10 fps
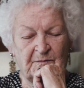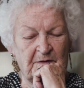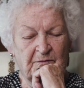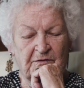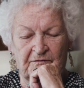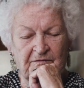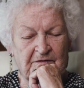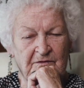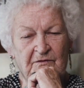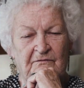member of
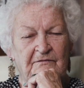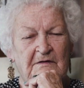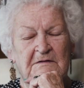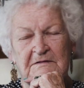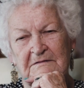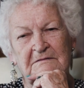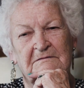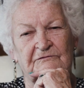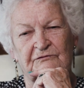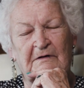the Grovant
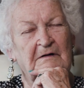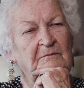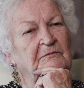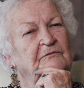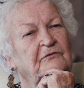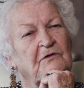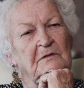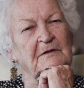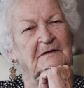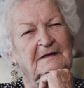tribe of
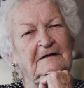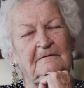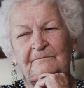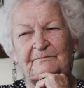Fort Belknap.